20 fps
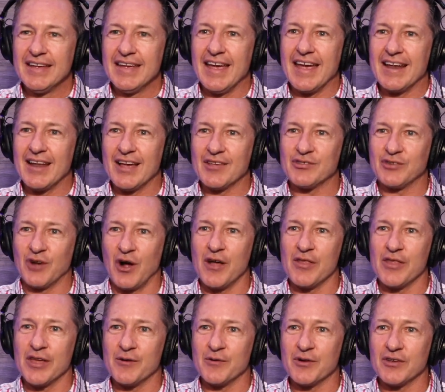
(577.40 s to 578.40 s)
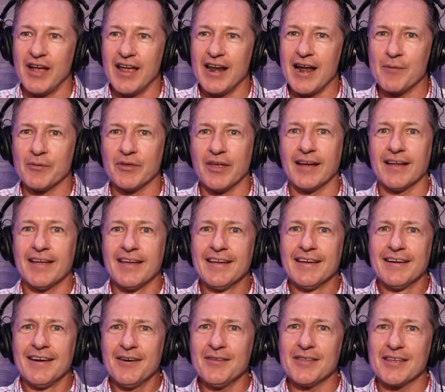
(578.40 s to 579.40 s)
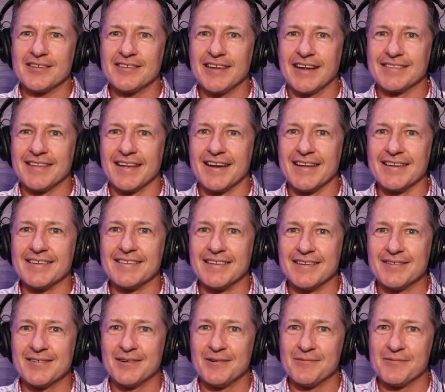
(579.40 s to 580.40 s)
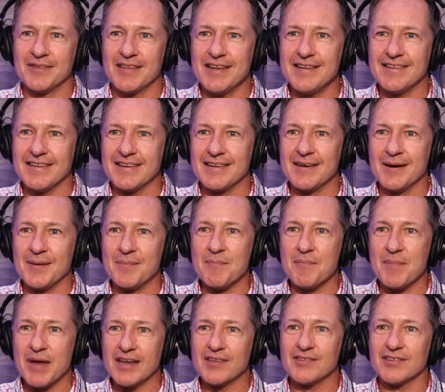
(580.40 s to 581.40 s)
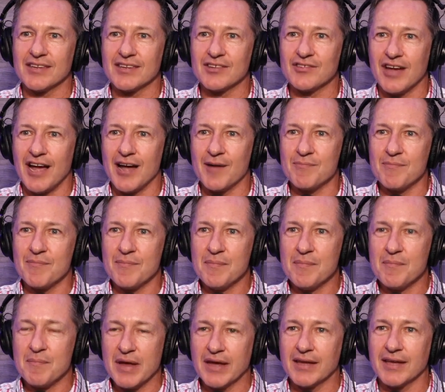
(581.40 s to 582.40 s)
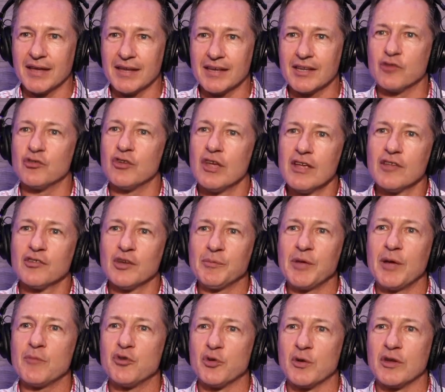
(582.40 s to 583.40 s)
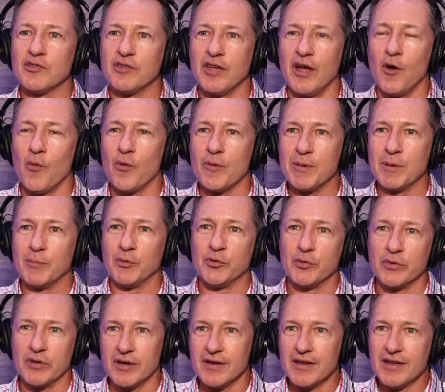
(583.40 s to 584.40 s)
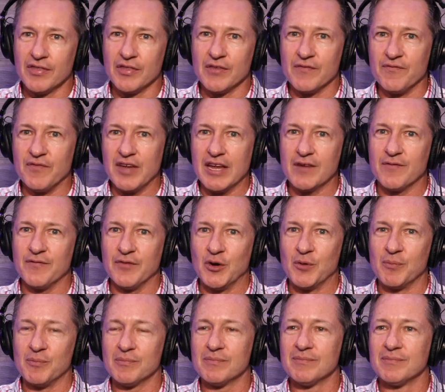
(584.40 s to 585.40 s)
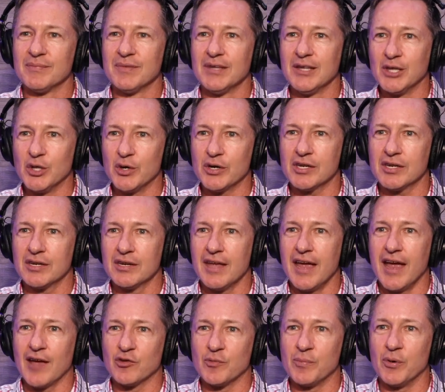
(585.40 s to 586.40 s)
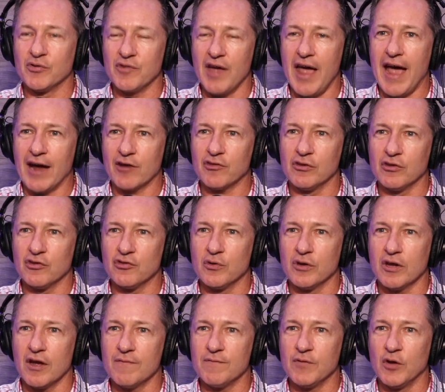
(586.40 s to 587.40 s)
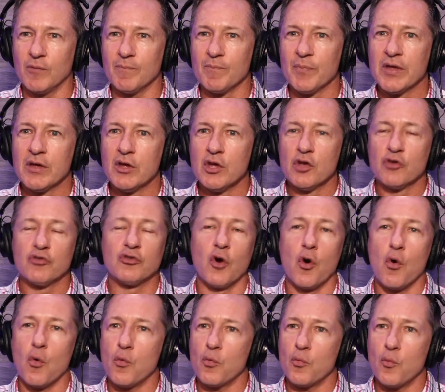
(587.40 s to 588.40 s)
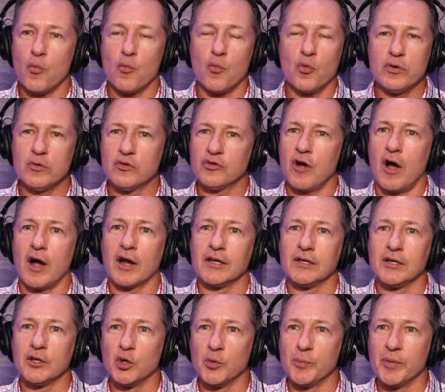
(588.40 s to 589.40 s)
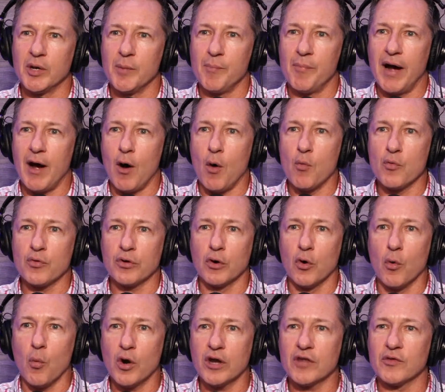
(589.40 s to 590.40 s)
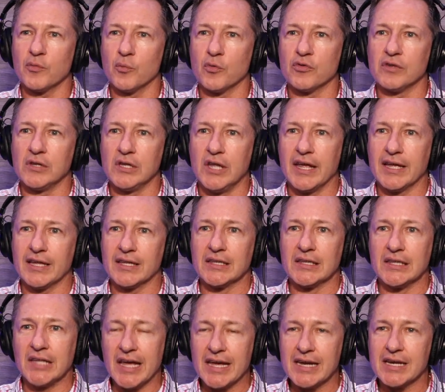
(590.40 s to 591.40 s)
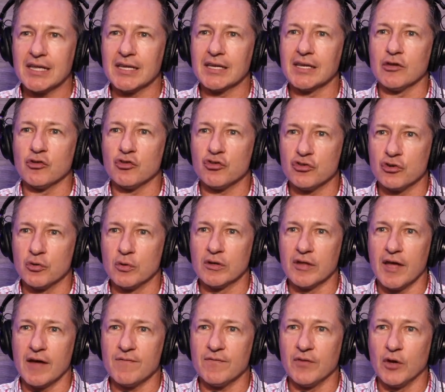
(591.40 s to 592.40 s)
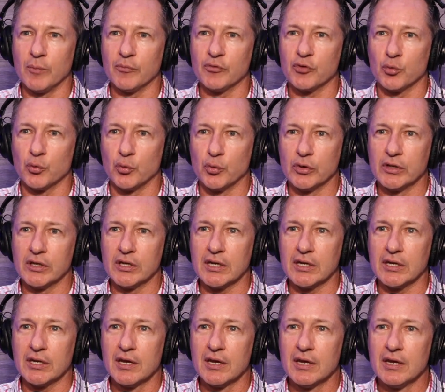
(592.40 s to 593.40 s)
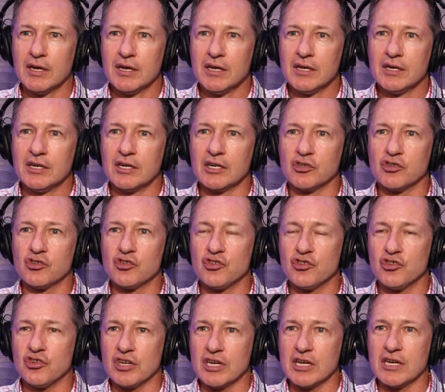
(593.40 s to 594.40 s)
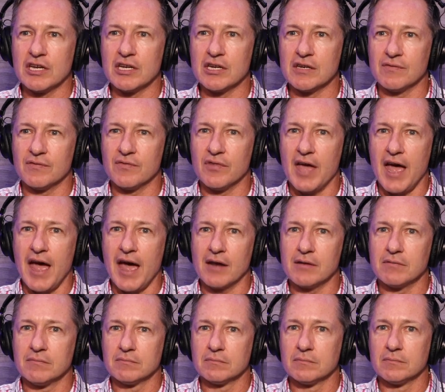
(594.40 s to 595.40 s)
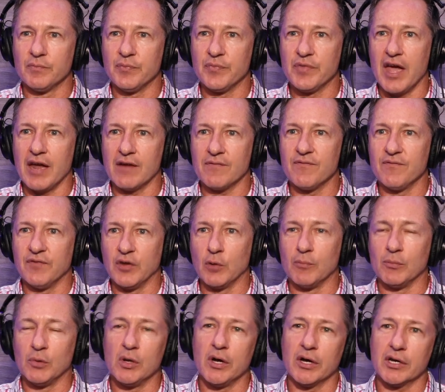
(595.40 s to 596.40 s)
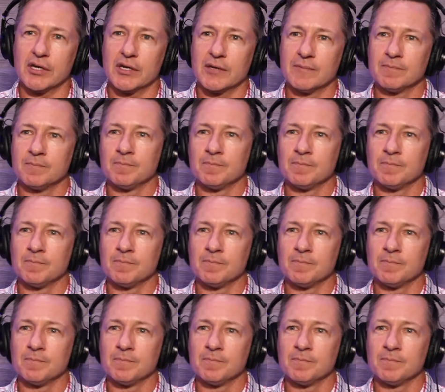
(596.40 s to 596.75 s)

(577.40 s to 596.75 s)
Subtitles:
And I saw that it was, and I'm like, oh, they shot that on digital. Well, they did an amazing job making, because sometimes you can tell when people do the fake film look as opposed to actually shooting on film. So will you talk a little bit about, what it was like lighting and shooting that film to really achieve that film look?